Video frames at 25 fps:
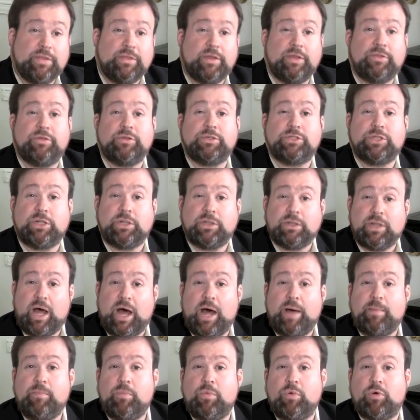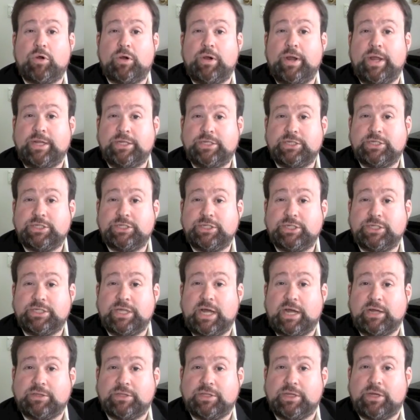that there's a lot more agencies
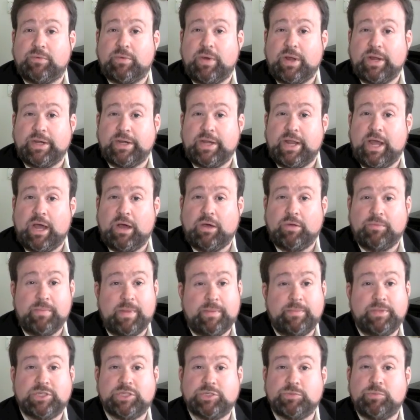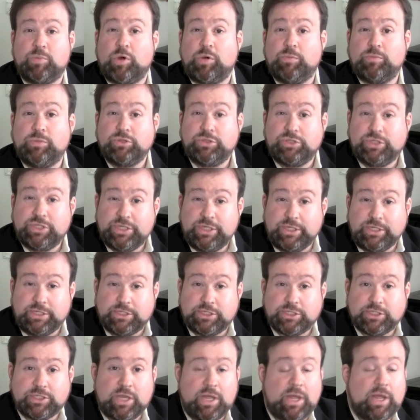out there right now, maybe small
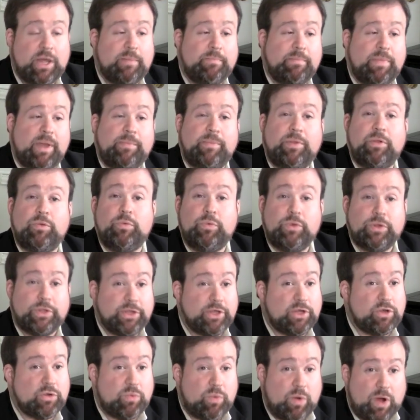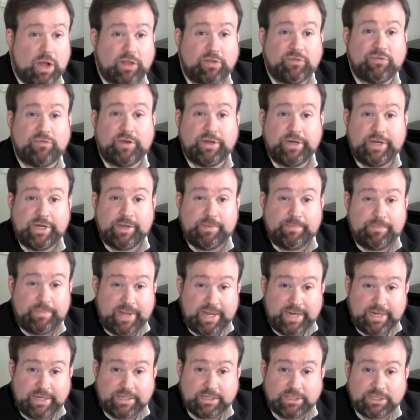boutiques, maybe really qualified
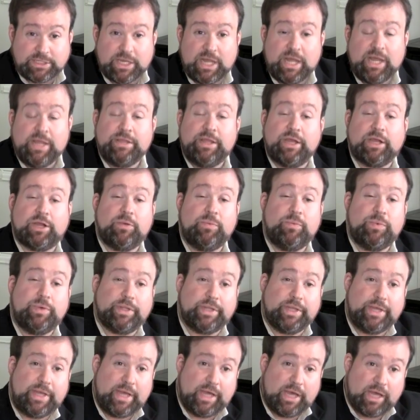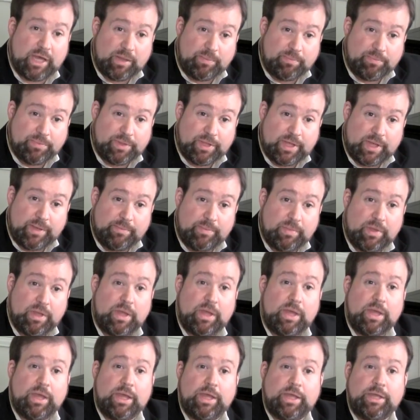independents that can really help them
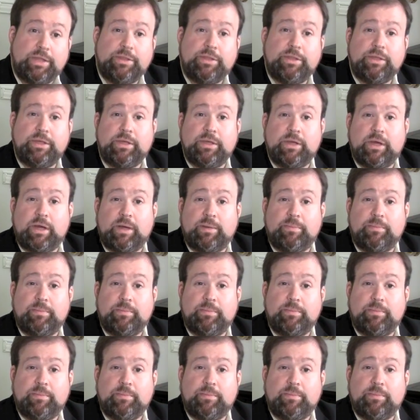in the,